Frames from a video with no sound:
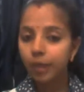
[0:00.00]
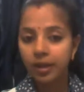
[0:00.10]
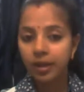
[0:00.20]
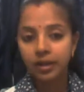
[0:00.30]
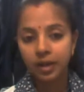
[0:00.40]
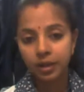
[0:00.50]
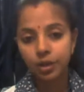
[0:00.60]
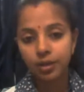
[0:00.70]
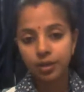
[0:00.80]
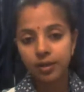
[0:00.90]

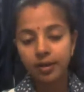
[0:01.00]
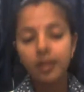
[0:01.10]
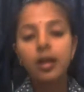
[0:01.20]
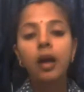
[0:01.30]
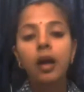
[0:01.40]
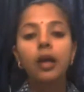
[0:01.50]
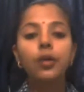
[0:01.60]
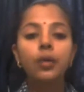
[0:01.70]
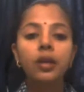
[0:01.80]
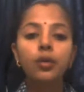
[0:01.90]
continuous tense, you
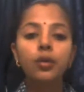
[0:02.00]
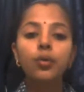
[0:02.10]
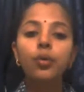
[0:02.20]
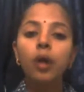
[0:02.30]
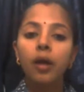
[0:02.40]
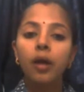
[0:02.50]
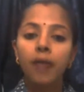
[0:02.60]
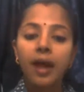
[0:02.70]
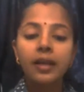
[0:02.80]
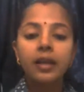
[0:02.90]
need to write
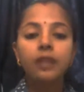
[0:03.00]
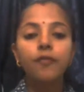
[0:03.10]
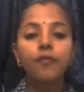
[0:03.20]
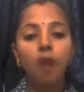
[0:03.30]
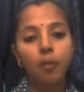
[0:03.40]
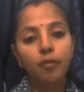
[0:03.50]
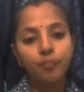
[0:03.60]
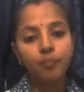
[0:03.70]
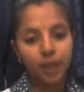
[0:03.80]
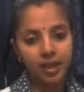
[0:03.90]
in the form of
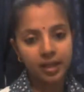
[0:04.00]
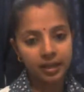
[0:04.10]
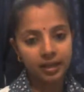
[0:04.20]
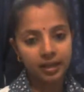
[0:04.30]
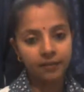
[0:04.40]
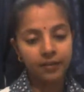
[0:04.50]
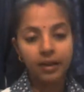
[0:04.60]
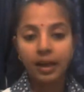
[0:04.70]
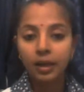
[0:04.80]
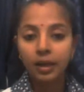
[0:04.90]
present indefinite.
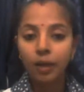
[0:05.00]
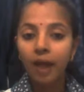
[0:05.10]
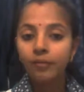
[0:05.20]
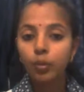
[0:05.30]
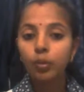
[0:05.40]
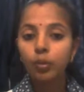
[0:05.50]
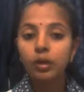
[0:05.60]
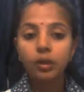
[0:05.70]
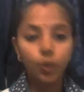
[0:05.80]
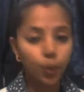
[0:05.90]
Like you have the word
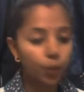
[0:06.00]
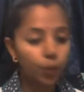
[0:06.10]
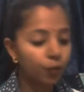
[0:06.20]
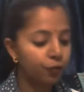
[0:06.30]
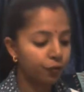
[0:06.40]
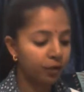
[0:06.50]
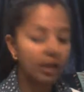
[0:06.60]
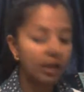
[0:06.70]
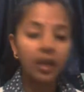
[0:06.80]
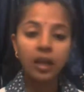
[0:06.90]
know,
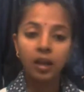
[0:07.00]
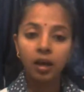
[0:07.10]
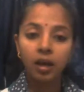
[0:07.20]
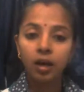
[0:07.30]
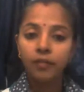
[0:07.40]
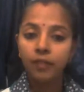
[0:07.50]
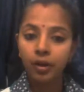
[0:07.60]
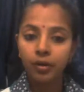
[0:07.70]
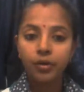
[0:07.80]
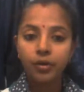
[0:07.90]
feel, love,
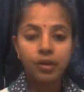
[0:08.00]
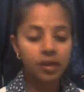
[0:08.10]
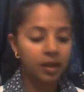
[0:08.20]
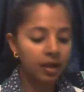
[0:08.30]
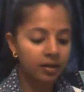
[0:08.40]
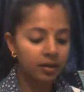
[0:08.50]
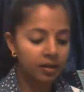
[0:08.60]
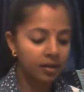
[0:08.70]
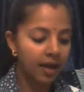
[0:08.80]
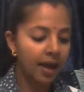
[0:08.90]
hear, see,
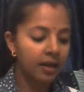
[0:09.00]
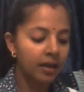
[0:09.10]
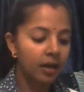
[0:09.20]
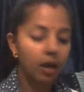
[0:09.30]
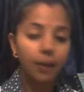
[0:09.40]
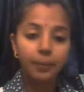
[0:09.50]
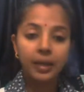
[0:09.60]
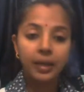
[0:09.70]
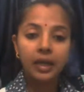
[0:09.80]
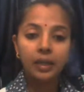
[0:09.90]
understand,
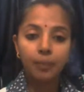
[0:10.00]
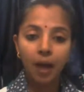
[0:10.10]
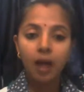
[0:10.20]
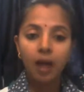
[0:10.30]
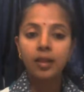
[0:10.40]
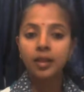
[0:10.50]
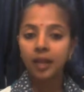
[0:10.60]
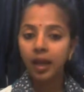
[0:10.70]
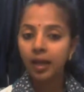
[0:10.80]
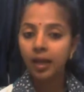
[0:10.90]
meet, pass,
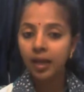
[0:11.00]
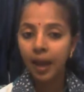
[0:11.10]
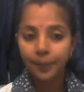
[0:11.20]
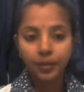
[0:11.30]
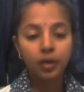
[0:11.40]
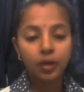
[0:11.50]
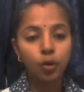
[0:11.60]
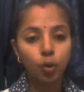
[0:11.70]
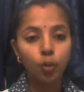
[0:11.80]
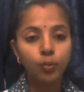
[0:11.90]
think, appear,
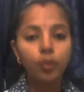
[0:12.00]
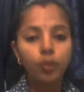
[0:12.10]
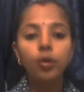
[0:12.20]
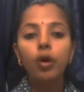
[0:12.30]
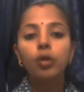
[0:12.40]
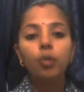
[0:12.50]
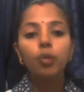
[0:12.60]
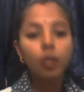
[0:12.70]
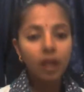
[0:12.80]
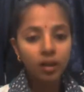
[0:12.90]
hope. No, those
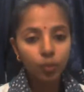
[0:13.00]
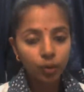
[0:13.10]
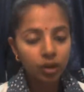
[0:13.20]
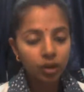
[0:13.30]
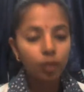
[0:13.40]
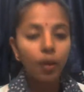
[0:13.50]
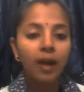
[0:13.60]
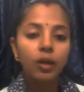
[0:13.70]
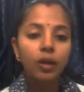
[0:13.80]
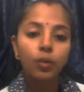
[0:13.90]
are the words where
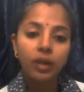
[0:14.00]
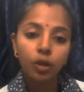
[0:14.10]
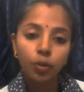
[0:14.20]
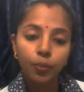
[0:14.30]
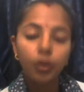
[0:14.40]
you need to put